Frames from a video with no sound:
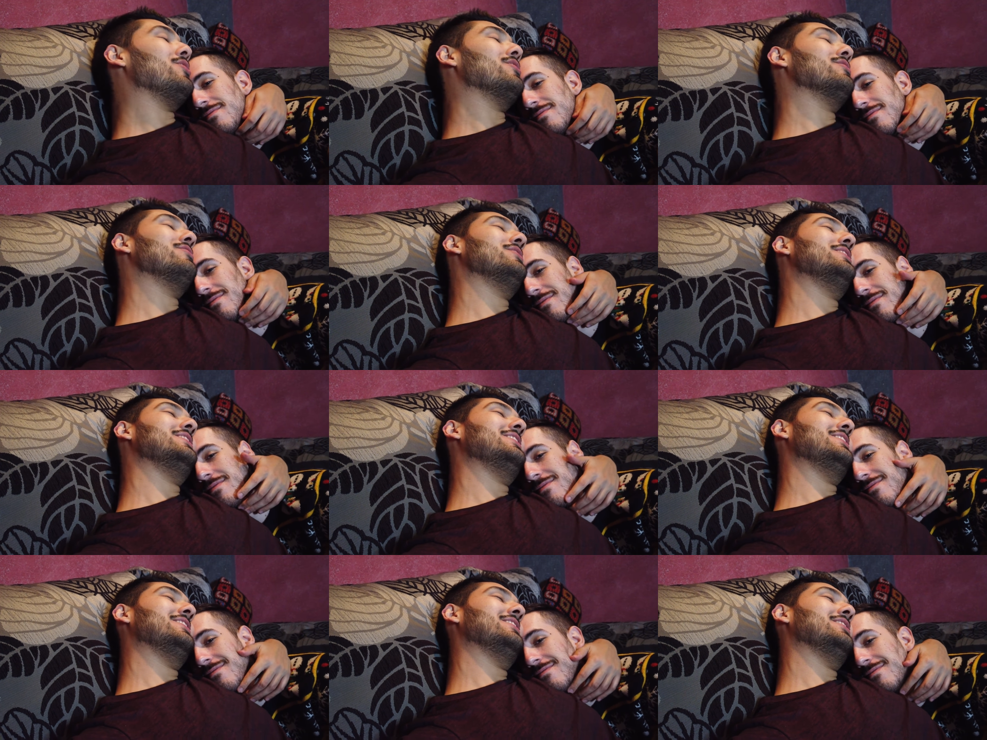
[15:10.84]
Speaker 1: love it.
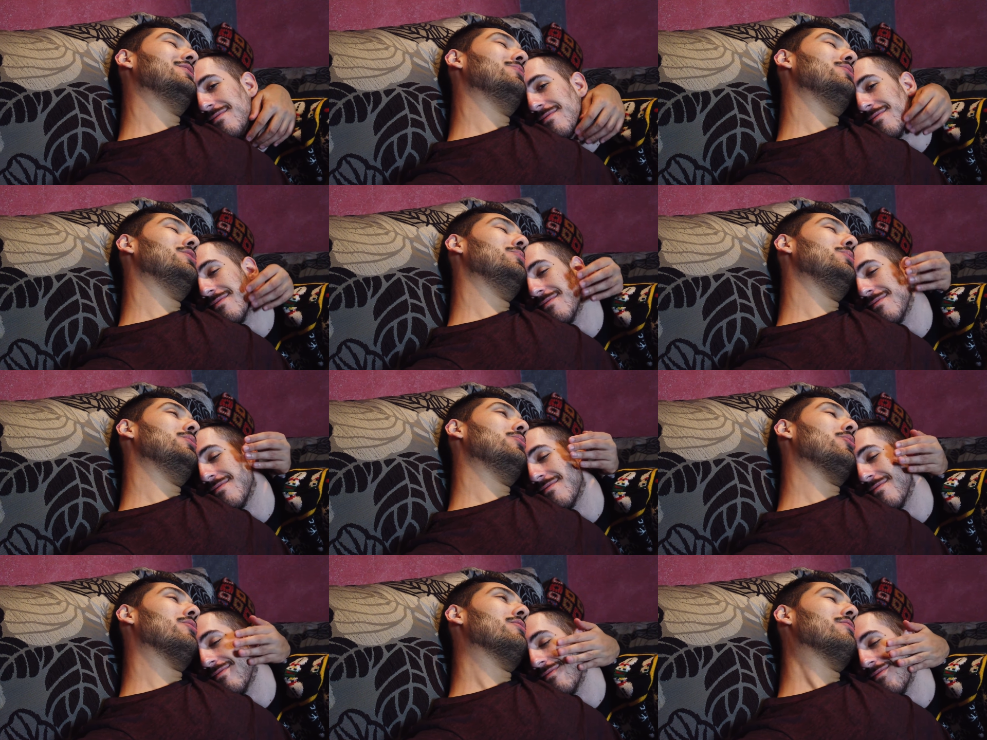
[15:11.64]
Really, really
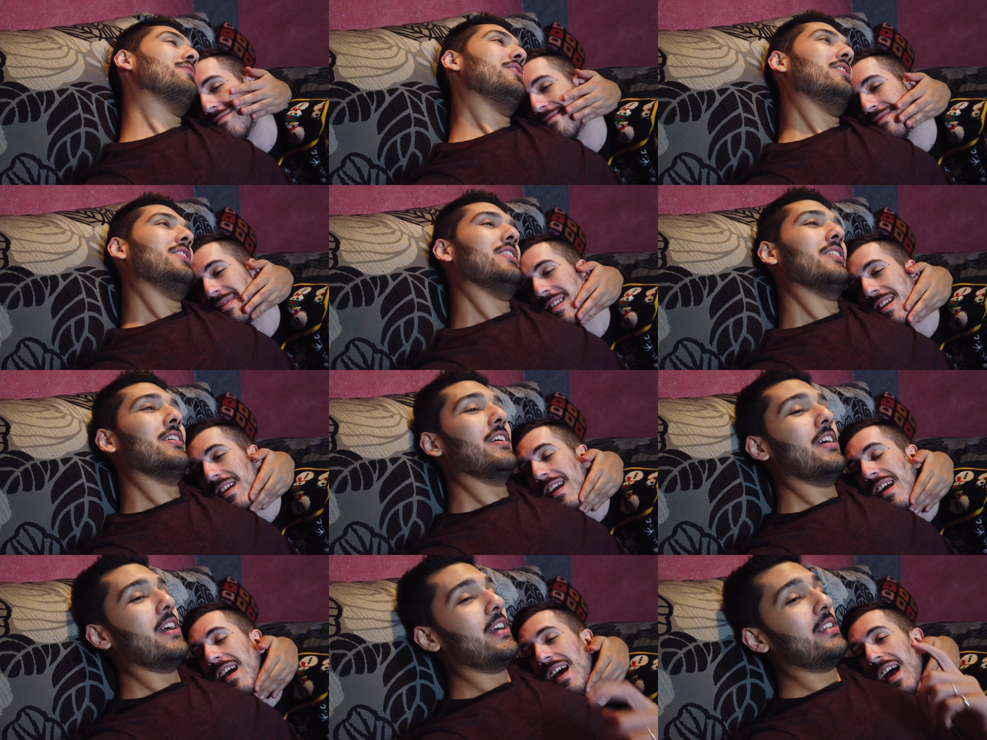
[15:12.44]
love it.
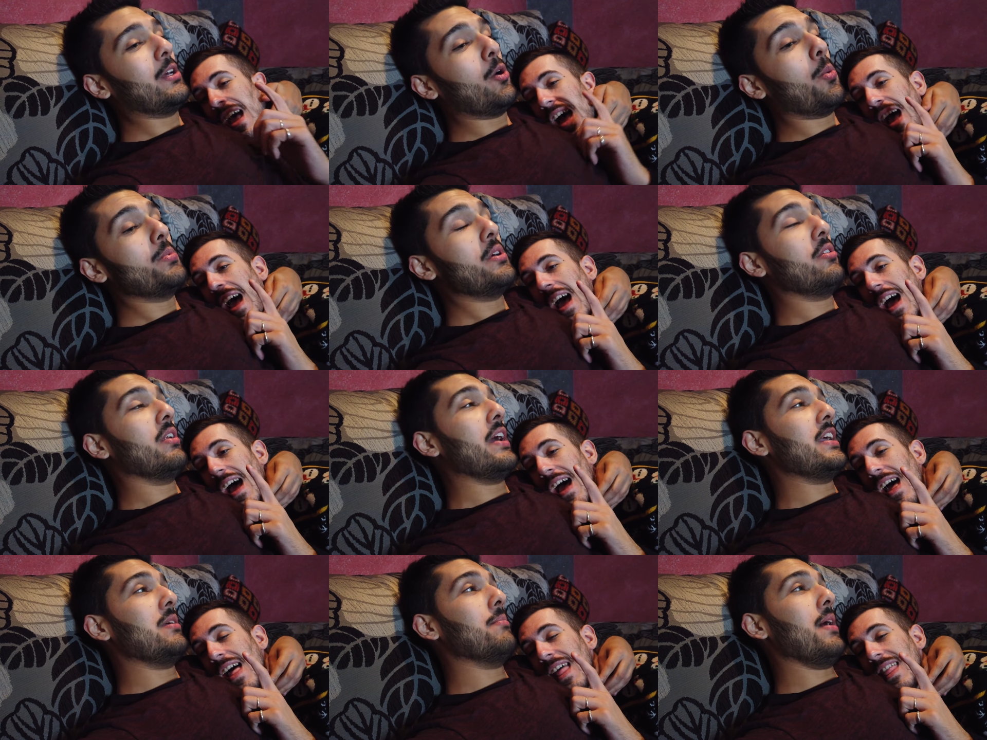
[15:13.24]
And I hope that uh,
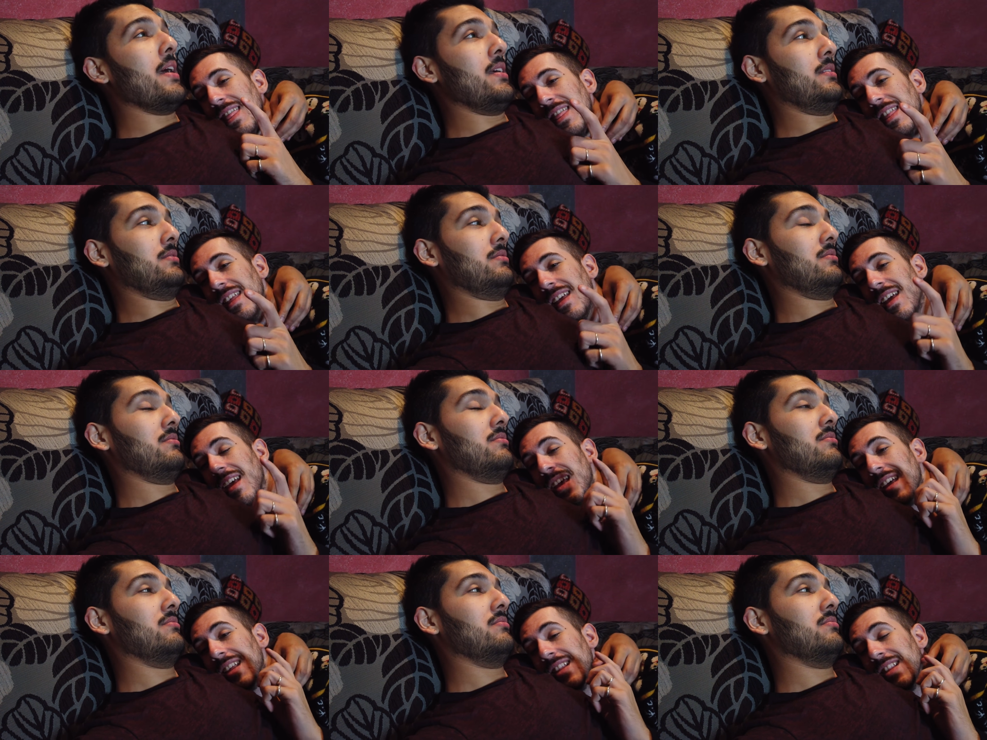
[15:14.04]
you like ah. mine.
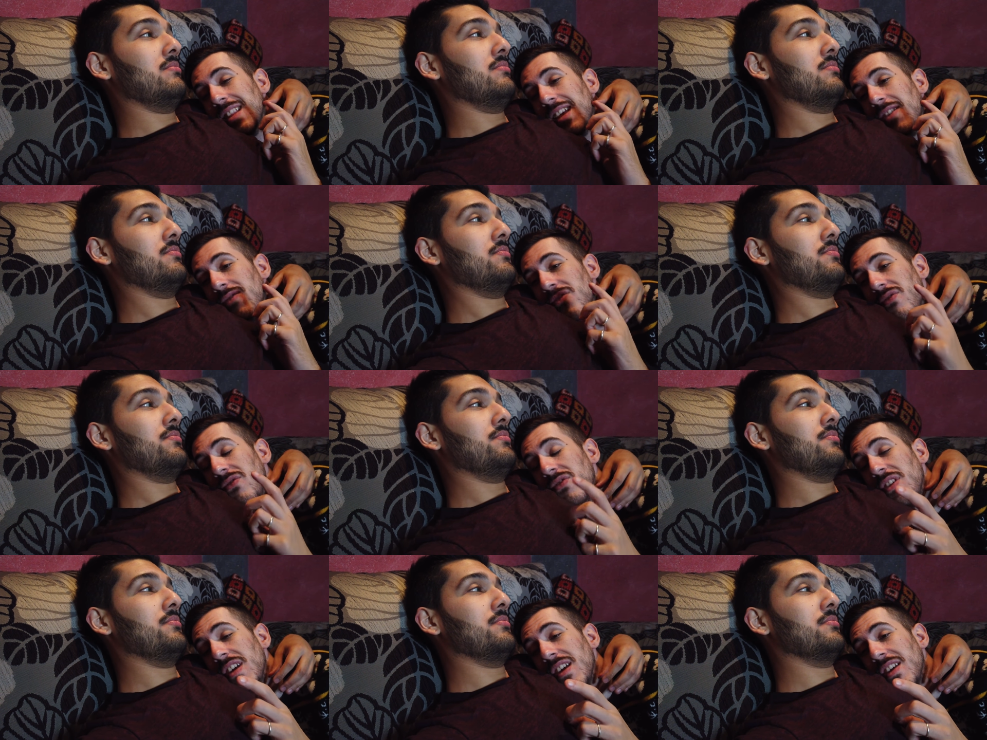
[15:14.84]
Speaker 2: The
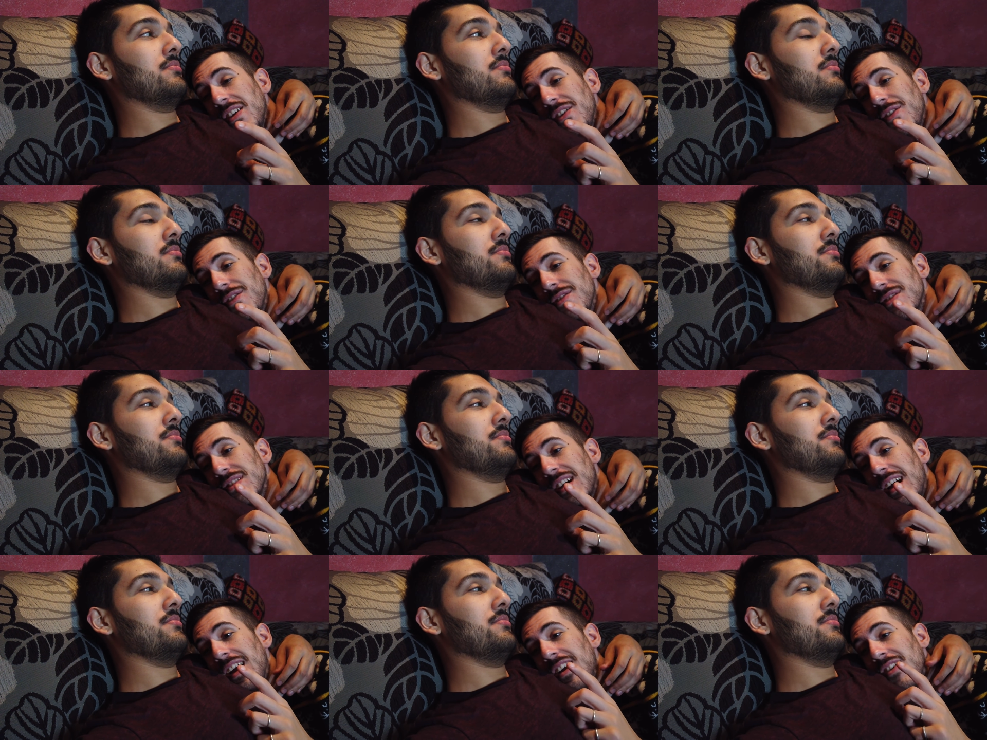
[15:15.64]
figures
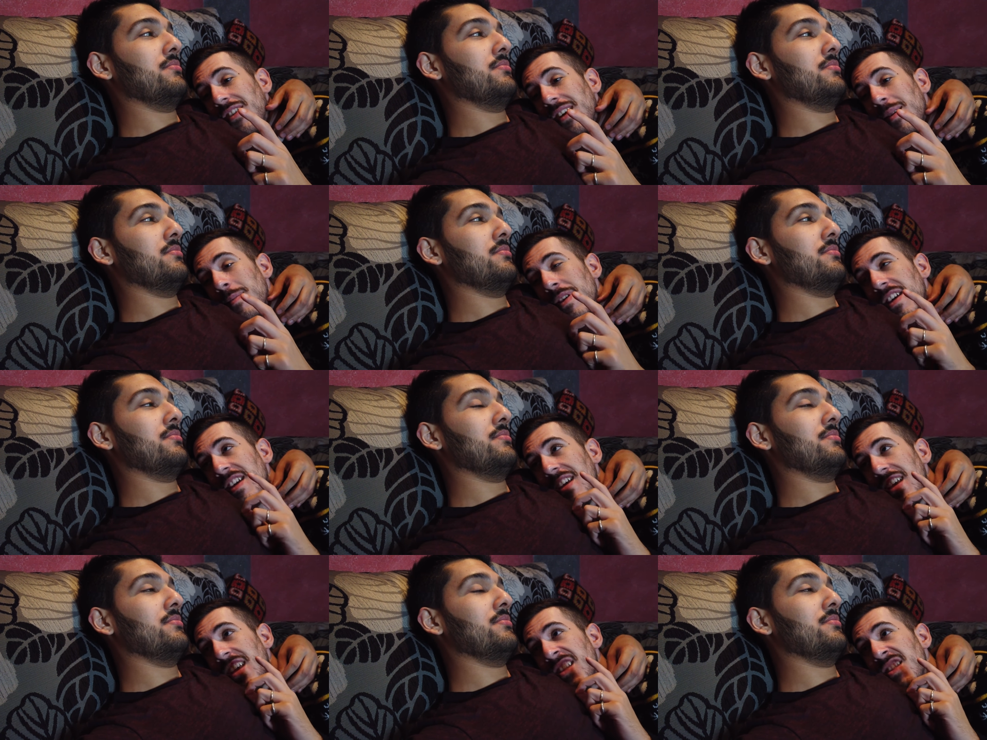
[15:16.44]
are gonna be
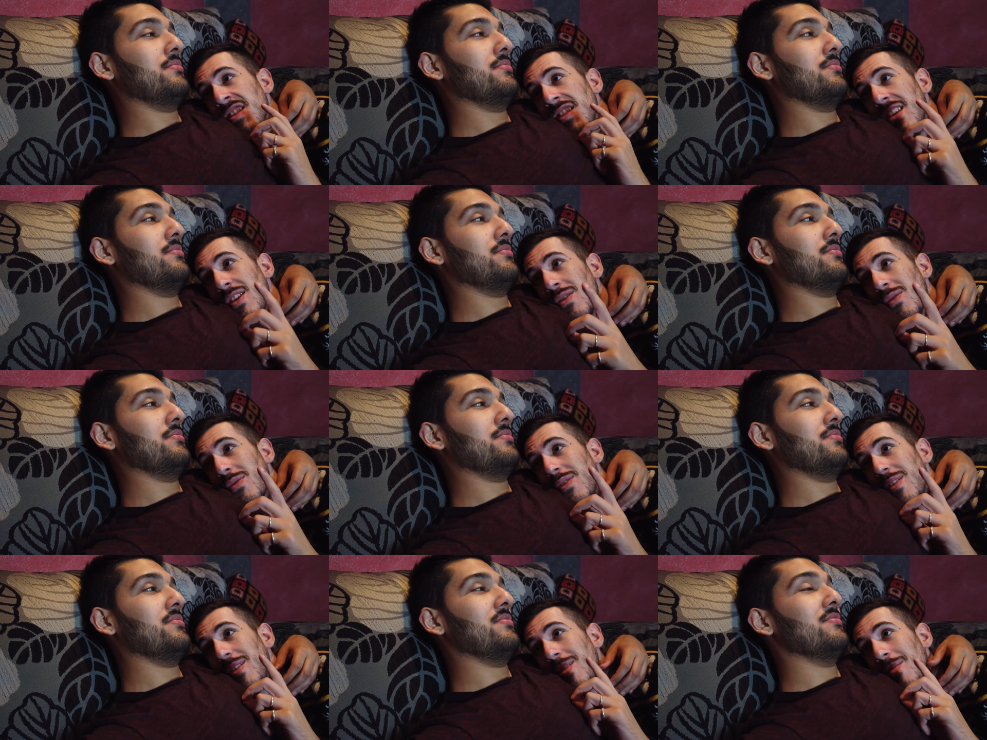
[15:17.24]
in the
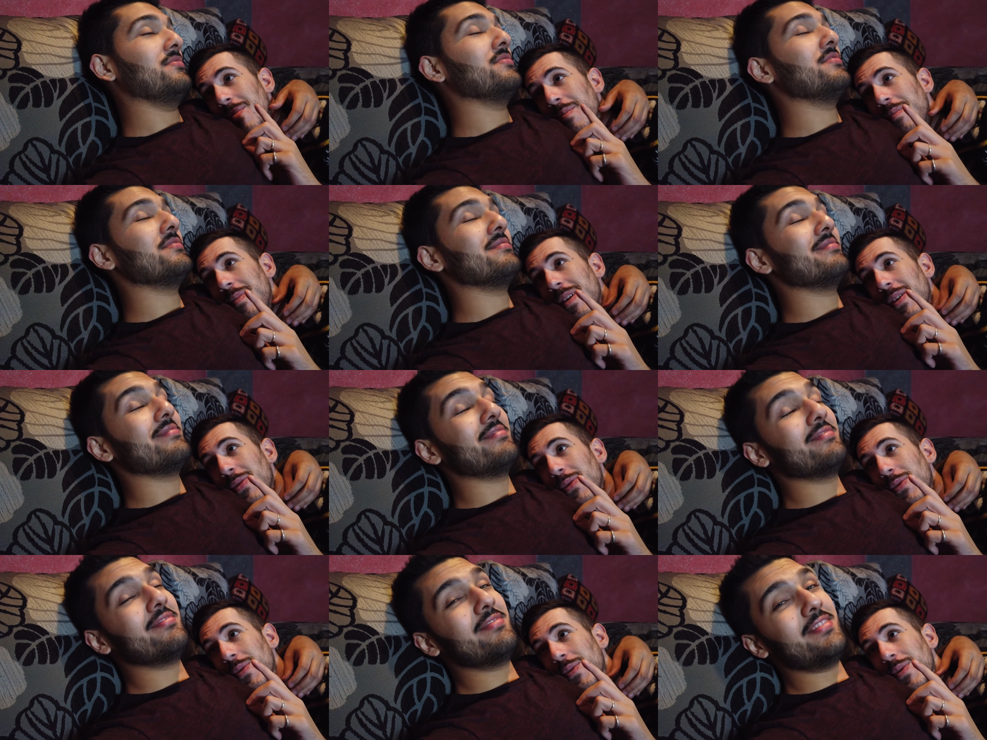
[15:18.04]
other
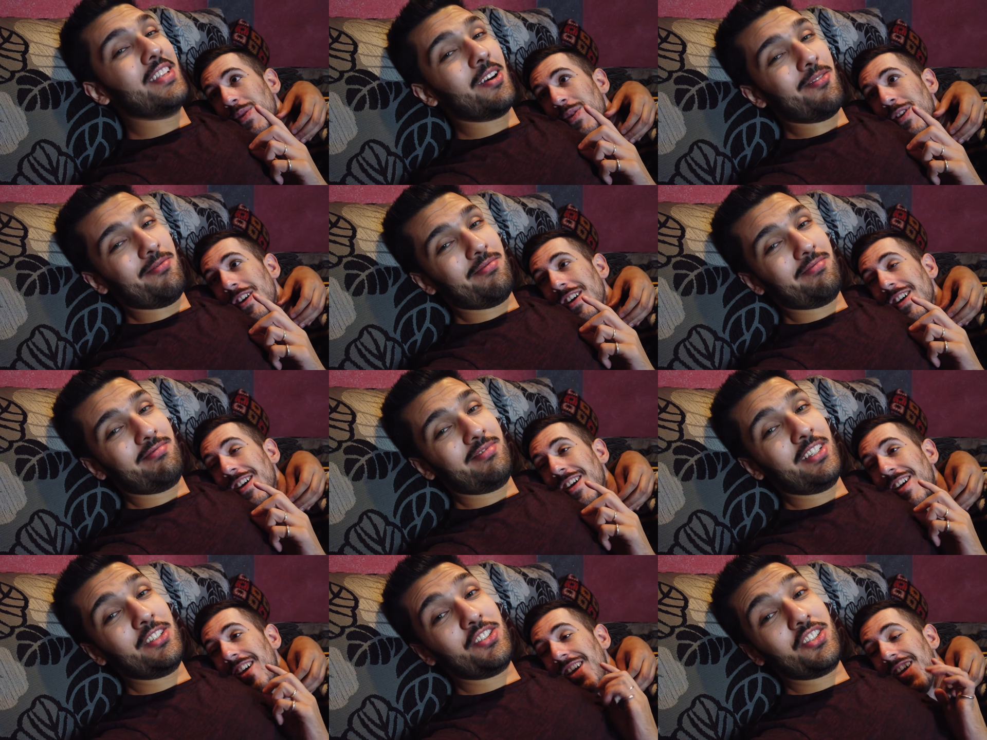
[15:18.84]
bedroom. No.
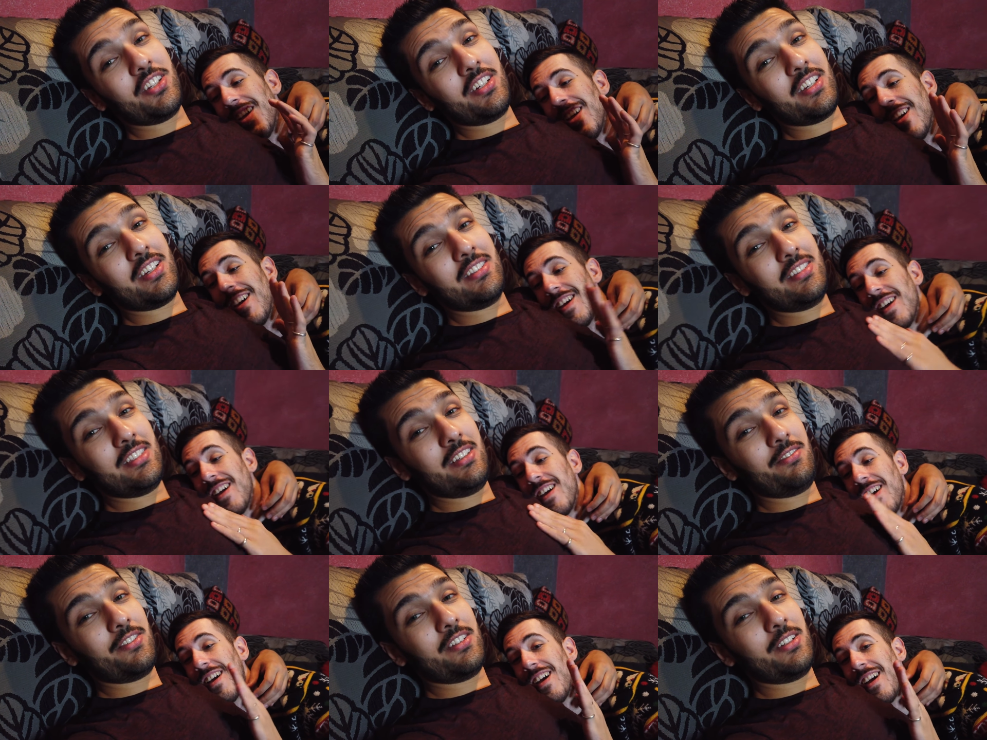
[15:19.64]
The Chuck
Speaker 1: and
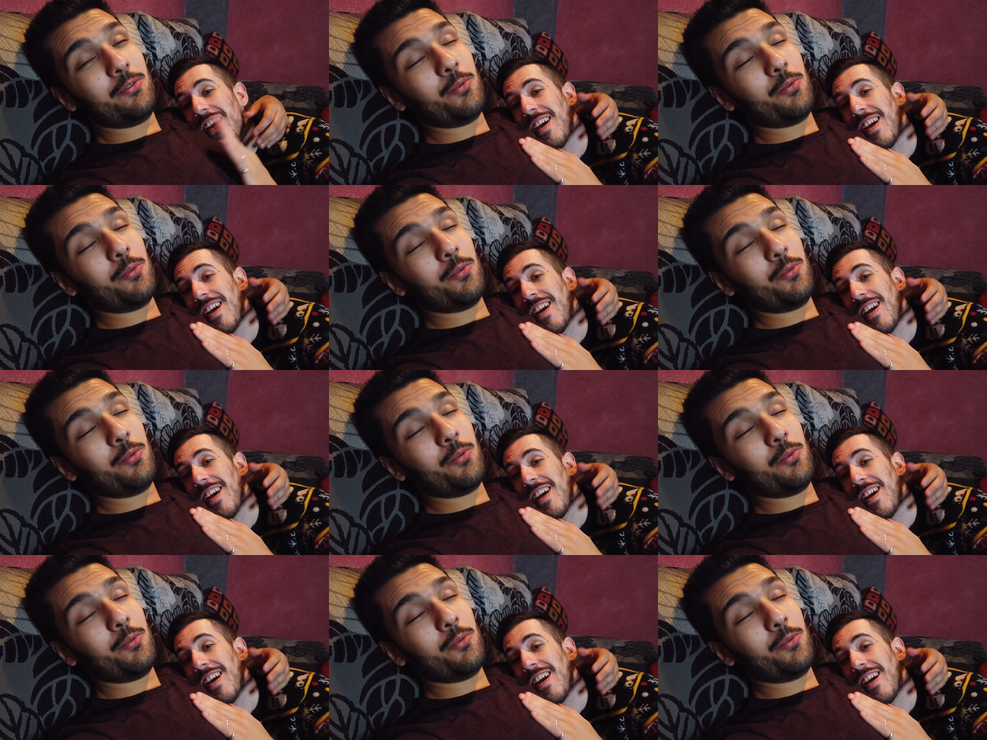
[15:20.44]
Tiffany